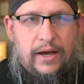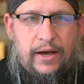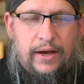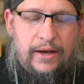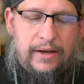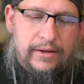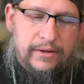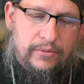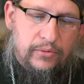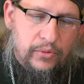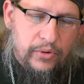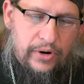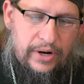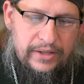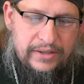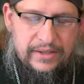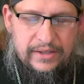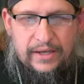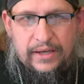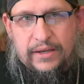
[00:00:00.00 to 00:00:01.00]
uh, were
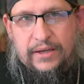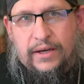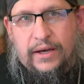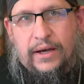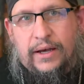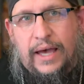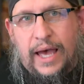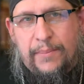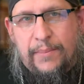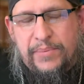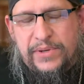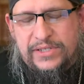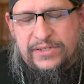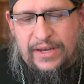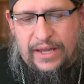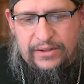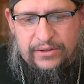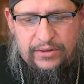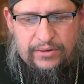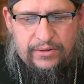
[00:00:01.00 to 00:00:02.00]
at the
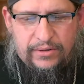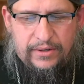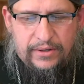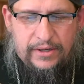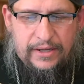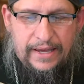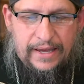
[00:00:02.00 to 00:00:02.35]
epicenter.